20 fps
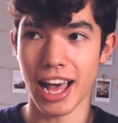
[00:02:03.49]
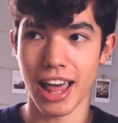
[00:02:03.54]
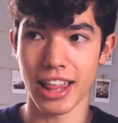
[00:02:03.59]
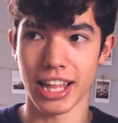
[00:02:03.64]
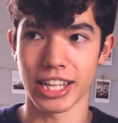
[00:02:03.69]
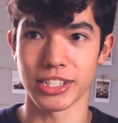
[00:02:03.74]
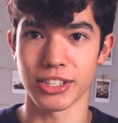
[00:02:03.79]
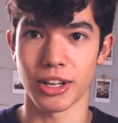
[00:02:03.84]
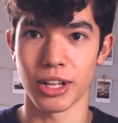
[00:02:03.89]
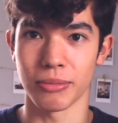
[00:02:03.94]

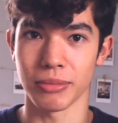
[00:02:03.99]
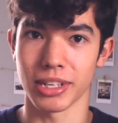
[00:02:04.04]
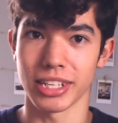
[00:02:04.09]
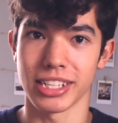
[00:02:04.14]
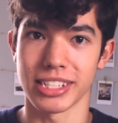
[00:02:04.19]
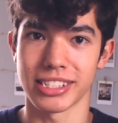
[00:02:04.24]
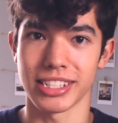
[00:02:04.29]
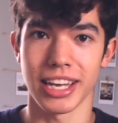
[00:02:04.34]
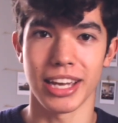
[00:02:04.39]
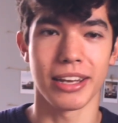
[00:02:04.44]
That's all I'm
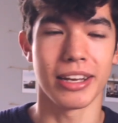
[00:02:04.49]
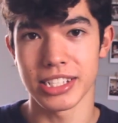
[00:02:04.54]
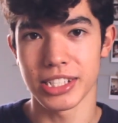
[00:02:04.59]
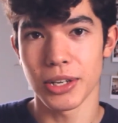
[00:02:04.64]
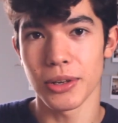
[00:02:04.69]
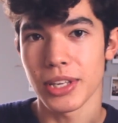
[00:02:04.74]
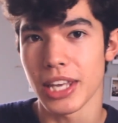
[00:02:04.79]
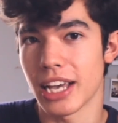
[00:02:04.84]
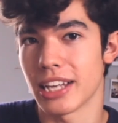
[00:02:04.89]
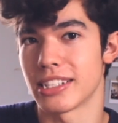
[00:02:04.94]
gonna say.
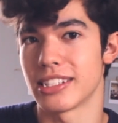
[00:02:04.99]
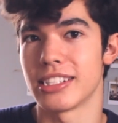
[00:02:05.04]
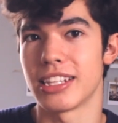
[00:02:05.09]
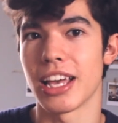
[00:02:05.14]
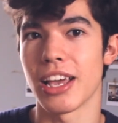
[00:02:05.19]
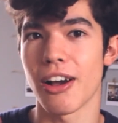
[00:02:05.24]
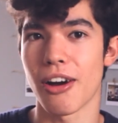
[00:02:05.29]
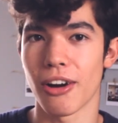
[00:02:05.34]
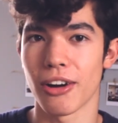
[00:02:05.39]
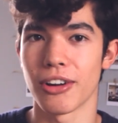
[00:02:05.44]
So yes,
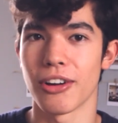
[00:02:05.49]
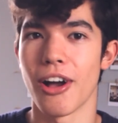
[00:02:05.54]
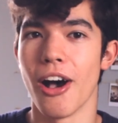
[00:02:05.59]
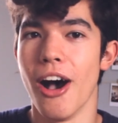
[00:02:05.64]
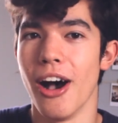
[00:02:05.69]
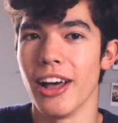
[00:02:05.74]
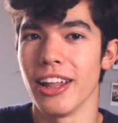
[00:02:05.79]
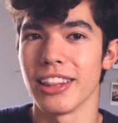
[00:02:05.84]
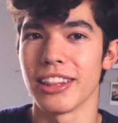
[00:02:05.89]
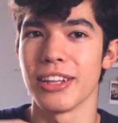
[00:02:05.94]
they are
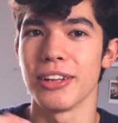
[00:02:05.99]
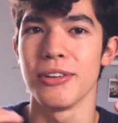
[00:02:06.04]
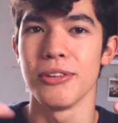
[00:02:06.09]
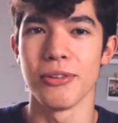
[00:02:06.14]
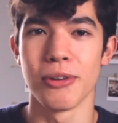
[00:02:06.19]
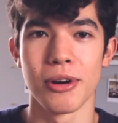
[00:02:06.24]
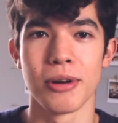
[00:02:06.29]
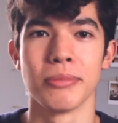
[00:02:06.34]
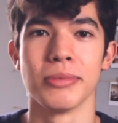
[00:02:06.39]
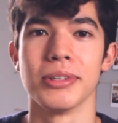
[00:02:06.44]
not the
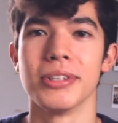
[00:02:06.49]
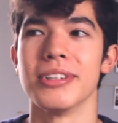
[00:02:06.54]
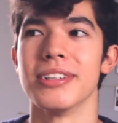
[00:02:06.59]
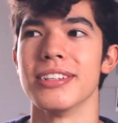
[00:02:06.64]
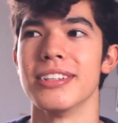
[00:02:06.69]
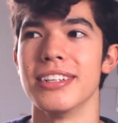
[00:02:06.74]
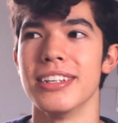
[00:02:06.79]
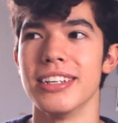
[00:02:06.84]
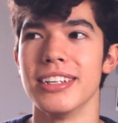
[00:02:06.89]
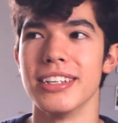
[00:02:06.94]

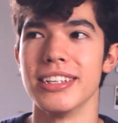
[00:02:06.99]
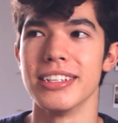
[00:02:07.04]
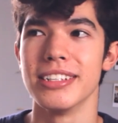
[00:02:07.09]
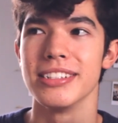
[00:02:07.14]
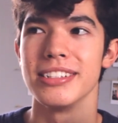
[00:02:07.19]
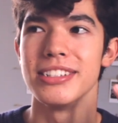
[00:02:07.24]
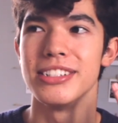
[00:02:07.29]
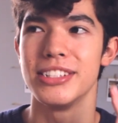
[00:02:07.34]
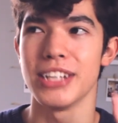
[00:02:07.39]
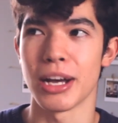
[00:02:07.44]
normal
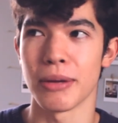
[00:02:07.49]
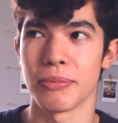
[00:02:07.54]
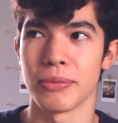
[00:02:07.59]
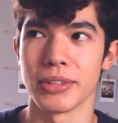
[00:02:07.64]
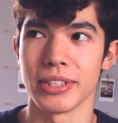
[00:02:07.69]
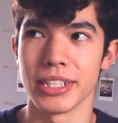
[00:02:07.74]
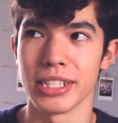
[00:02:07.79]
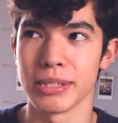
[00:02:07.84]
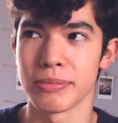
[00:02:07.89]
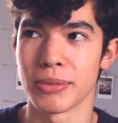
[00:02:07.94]

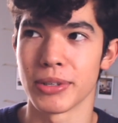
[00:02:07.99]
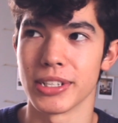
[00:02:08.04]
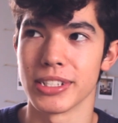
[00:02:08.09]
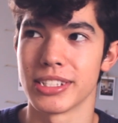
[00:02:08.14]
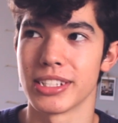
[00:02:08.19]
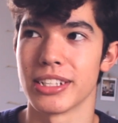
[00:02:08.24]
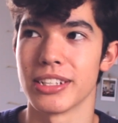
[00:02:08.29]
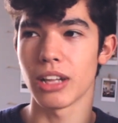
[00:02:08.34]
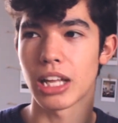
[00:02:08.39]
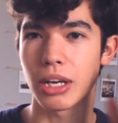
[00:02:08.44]
Japanese
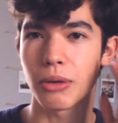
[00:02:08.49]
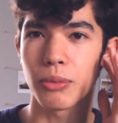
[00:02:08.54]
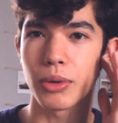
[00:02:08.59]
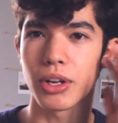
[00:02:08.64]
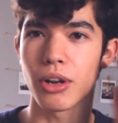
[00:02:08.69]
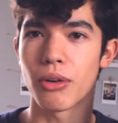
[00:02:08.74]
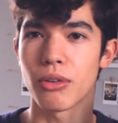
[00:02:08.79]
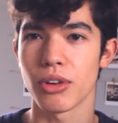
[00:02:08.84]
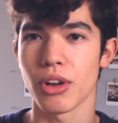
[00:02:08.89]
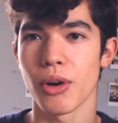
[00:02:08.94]
person. Like, we
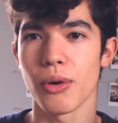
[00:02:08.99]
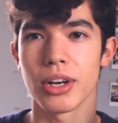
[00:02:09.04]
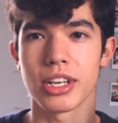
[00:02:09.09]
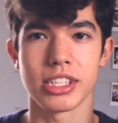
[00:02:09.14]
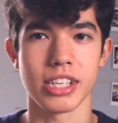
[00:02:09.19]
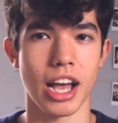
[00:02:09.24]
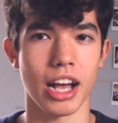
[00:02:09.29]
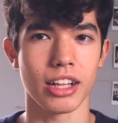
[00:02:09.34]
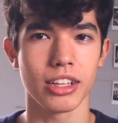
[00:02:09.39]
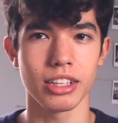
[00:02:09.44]
don't know
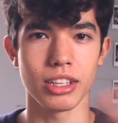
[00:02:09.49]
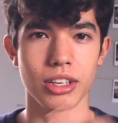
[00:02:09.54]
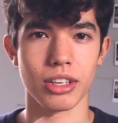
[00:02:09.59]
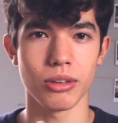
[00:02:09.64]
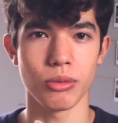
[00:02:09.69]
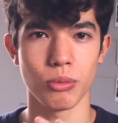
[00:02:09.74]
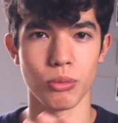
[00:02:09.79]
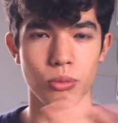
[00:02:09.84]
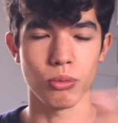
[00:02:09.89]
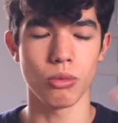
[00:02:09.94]

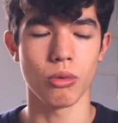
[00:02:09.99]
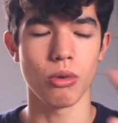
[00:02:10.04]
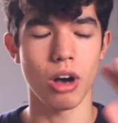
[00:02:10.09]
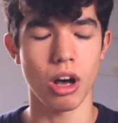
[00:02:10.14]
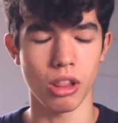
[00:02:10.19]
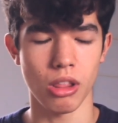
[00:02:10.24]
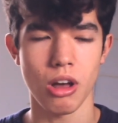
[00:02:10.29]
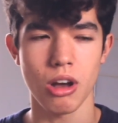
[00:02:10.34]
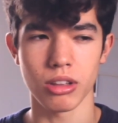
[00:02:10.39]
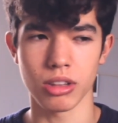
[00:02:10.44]
exactly
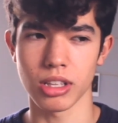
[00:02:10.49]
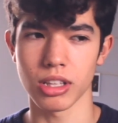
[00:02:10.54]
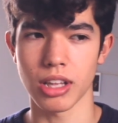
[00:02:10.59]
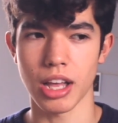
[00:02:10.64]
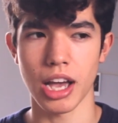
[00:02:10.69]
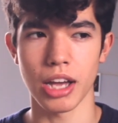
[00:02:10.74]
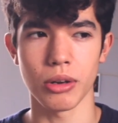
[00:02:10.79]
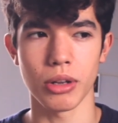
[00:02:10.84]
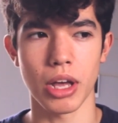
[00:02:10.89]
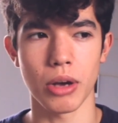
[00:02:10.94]
along the
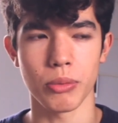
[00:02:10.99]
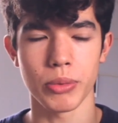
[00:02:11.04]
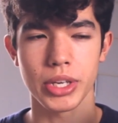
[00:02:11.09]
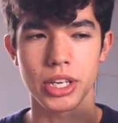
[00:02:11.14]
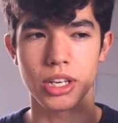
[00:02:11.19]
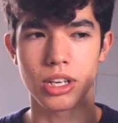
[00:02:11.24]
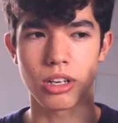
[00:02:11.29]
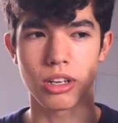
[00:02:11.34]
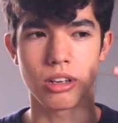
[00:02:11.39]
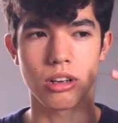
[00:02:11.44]
line that
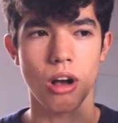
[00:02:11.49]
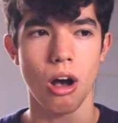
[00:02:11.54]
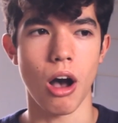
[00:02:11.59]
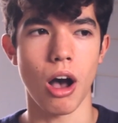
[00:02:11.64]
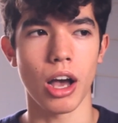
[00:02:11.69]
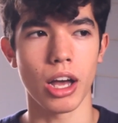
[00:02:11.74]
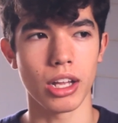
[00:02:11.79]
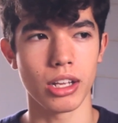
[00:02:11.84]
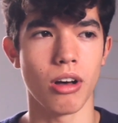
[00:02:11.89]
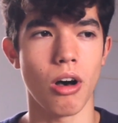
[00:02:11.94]
we
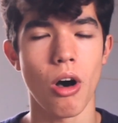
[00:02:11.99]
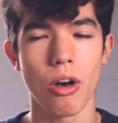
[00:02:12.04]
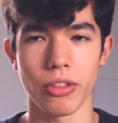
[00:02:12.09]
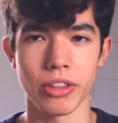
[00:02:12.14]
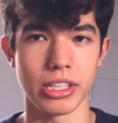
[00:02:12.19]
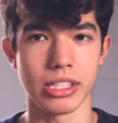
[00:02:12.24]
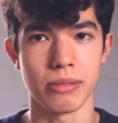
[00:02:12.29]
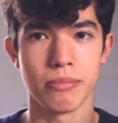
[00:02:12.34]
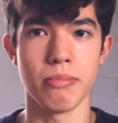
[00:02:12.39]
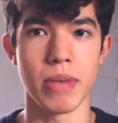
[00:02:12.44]
got all
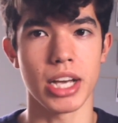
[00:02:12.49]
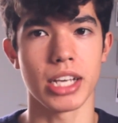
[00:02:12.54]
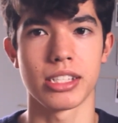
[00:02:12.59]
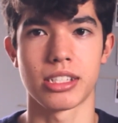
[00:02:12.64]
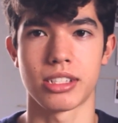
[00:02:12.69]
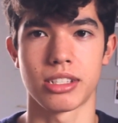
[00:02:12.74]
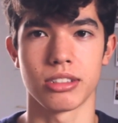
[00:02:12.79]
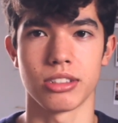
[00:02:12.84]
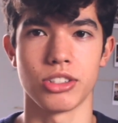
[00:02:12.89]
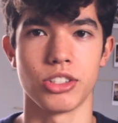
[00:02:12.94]
these
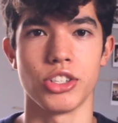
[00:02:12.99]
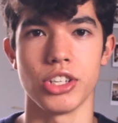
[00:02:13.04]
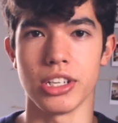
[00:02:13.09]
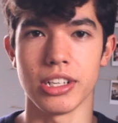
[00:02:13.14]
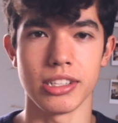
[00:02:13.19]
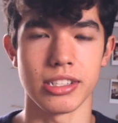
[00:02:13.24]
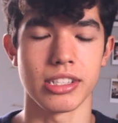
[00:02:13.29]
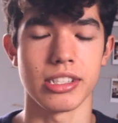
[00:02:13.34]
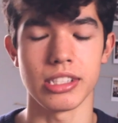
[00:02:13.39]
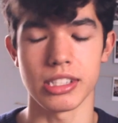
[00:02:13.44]
mixed
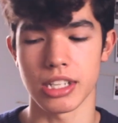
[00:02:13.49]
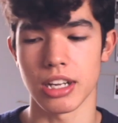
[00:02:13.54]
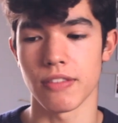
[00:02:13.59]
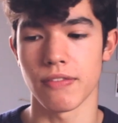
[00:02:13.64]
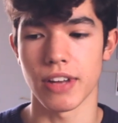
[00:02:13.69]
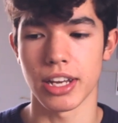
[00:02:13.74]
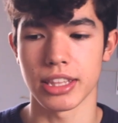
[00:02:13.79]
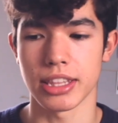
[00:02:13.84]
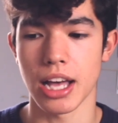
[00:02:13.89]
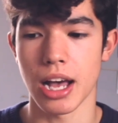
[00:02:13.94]
genes and stuff
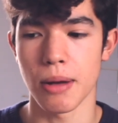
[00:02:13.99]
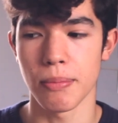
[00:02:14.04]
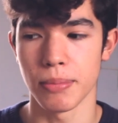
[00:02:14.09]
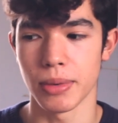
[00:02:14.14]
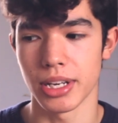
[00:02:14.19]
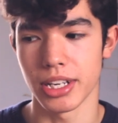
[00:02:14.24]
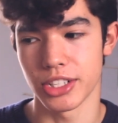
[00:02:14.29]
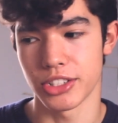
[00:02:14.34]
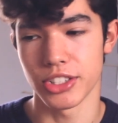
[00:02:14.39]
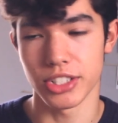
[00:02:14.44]
like that,
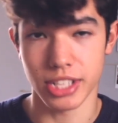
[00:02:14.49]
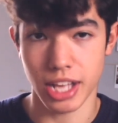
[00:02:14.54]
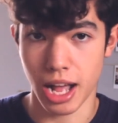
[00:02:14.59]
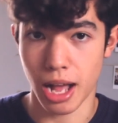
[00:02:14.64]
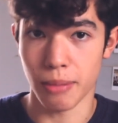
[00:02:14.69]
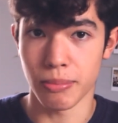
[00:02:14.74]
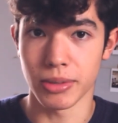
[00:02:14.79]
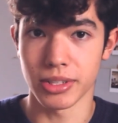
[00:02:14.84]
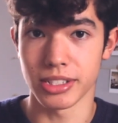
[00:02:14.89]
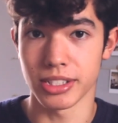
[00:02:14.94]
but it just
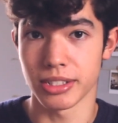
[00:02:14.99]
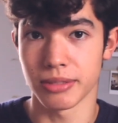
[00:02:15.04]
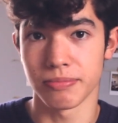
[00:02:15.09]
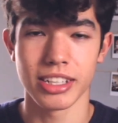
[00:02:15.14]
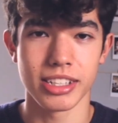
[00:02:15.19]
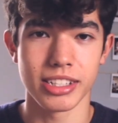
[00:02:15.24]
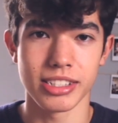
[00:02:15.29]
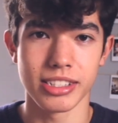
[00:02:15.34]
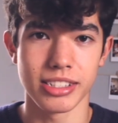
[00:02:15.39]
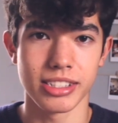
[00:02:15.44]
happened
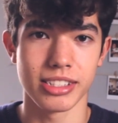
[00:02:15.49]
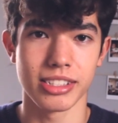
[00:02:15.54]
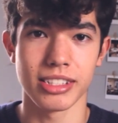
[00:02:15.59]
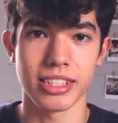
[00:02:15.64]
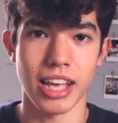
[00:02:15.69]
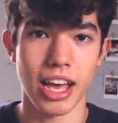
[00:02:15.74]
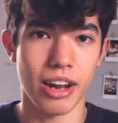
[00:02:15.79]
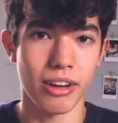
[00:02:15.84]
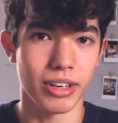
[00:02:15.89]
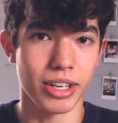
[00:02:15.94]
because,
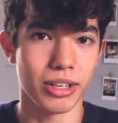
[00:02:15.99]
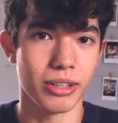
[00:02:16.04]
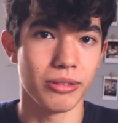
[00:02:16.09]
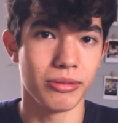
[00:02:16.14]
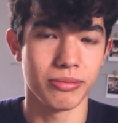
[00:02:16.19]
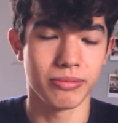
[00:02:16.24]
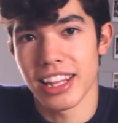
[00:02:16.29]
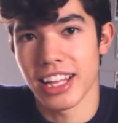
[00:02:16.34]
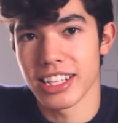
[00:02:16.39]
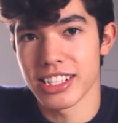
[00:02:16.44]
I don't know,
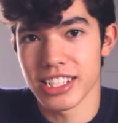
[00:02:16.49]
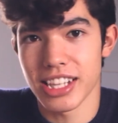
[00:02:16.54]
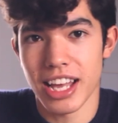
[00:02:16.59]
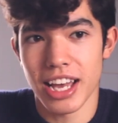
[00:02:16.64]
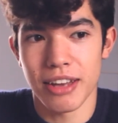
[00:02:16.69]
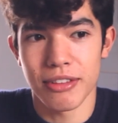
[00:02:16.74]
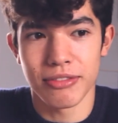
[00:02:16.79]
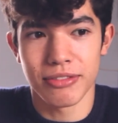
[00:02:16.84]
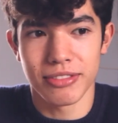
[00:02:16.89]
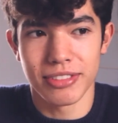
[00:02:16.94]
that's
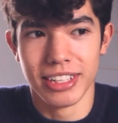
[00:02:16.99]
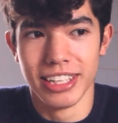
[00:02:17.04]
life.